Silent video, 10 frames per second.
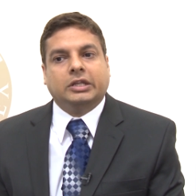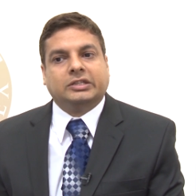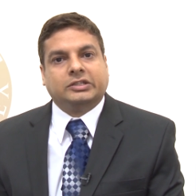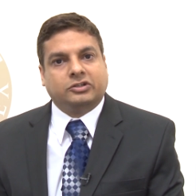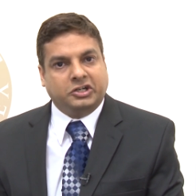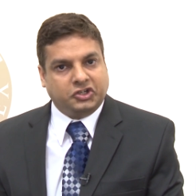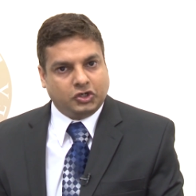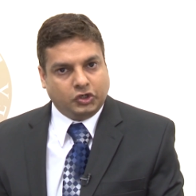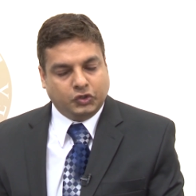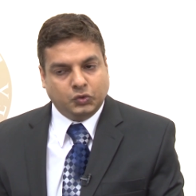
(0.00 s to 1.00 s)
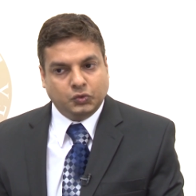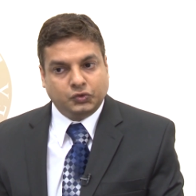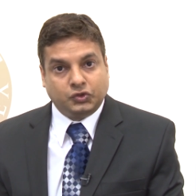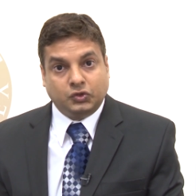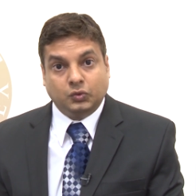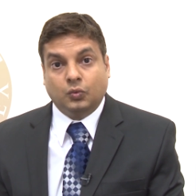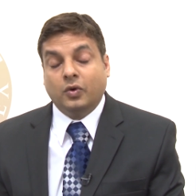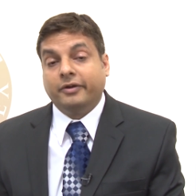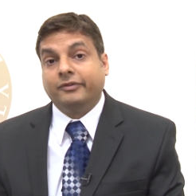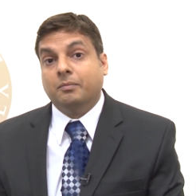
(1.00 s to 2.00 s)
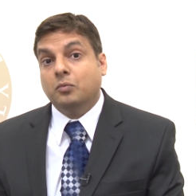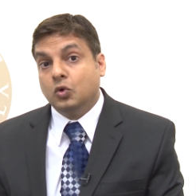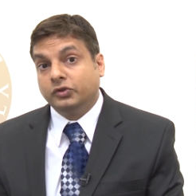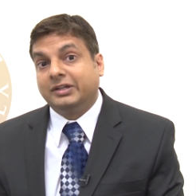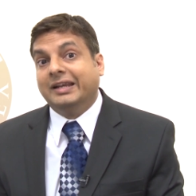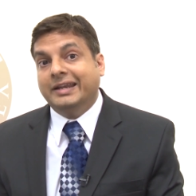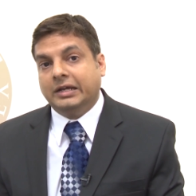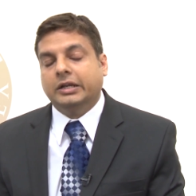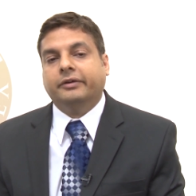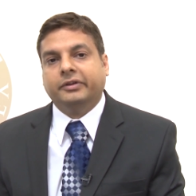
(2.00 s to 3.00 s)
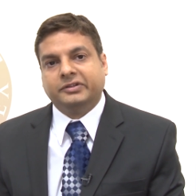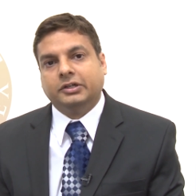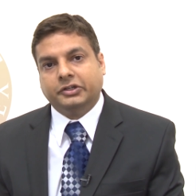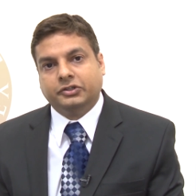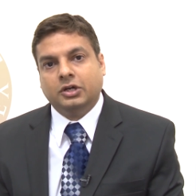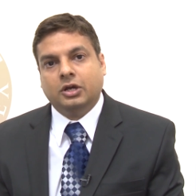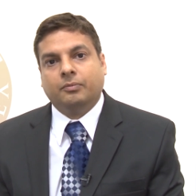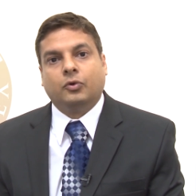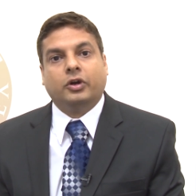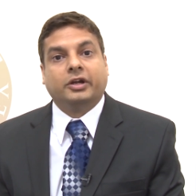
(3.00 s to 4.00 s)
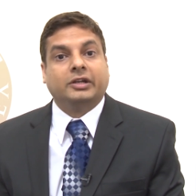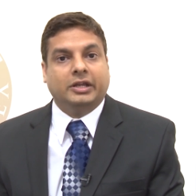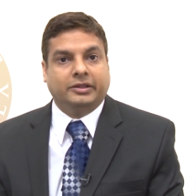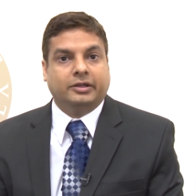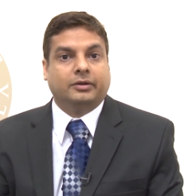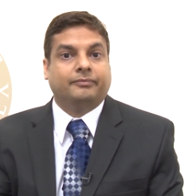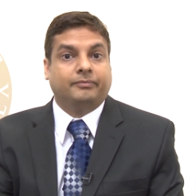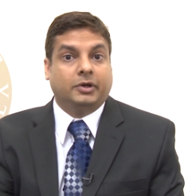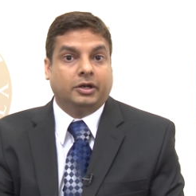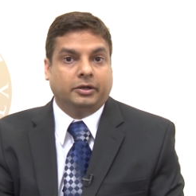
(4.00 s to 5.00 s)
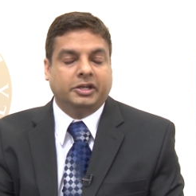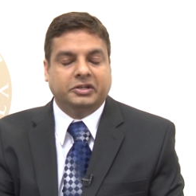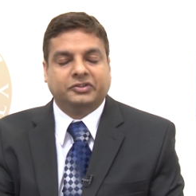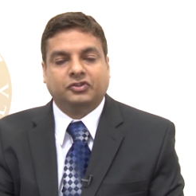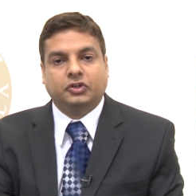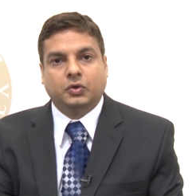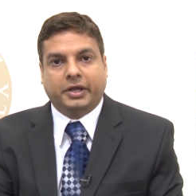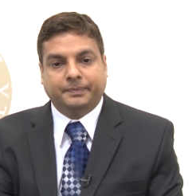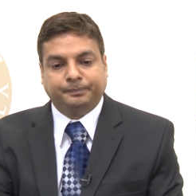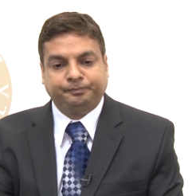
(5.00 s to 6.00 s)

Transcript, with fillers: its traditional use to one of the most clinically researched product in the uh, industry today.